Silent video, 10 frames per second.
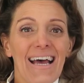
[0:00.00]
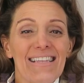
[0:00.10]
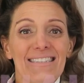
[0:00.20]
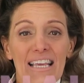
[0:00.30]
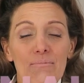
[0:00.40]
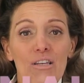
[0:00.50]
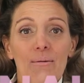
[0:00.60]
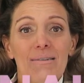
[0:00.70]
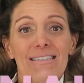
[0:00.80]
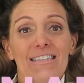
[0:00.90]
At the same
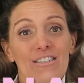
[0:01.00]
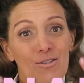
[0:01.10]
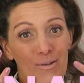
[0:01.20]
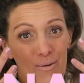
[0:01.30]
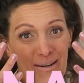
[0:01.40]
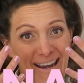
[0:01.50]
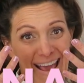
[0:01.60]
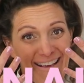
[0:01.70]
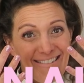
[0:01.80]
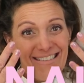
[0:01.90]
time, consider doing your
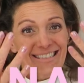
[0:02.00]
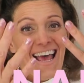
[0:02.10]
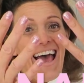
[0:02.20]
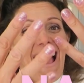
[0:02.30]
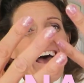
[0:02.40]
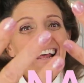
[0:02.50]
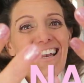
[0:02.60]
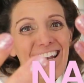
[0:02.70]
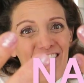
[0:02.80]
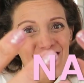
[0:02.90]
nails. And I
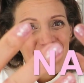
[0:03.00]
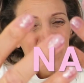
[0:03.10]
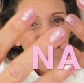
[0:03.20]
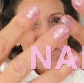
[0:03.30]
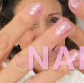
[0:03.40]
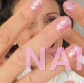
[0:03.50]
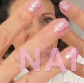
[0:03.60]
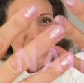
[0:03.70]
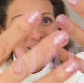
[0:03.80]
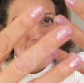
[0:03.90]
love to do my
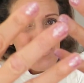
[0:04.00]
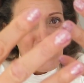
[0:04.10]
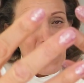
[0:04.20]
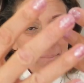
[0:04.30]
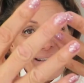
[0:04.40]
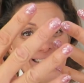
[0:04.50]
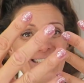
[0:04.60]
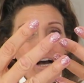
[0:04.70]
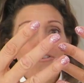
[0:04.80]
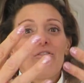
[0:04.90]
nails. I actually do mine
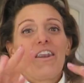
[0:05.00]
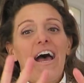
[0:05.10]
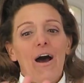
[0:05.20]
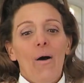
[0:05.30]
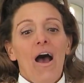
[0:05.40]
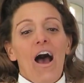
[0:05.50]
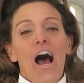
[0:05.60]
myself now.